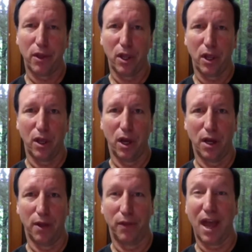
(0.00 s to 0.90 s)

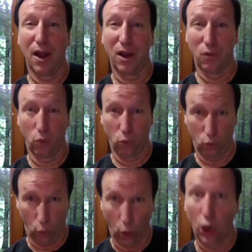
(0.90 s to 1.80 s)
that
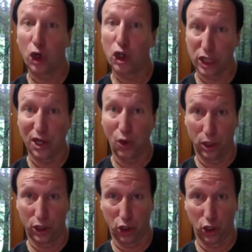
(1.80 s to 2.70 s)
were
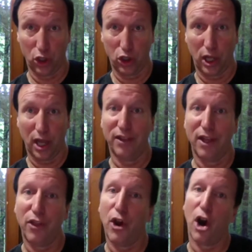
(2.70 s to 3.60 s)
sequential. And then
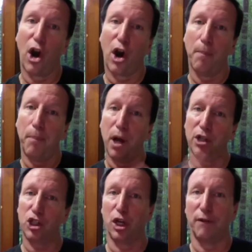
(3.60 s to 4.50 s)
there are a
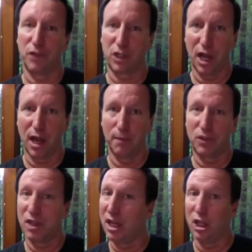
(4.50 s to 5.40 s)
bunch of steps
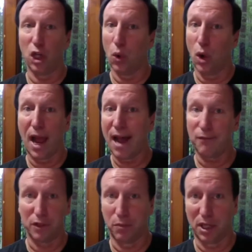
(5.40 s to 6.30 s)
that don't have
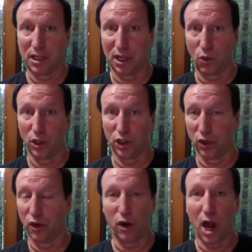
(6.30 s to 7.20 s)
to be sequential.
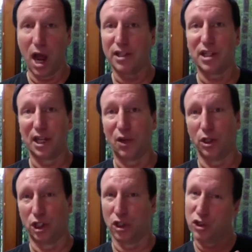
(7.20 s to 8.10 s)
They're
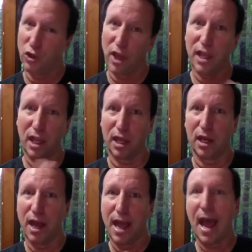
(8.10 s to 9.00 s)
non-sequential, so they can
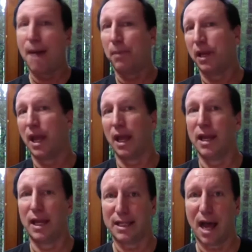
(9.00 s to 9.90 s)
happen at
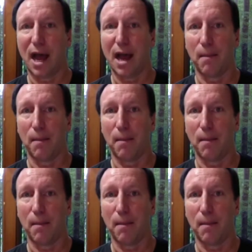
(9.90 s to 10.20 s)
any time.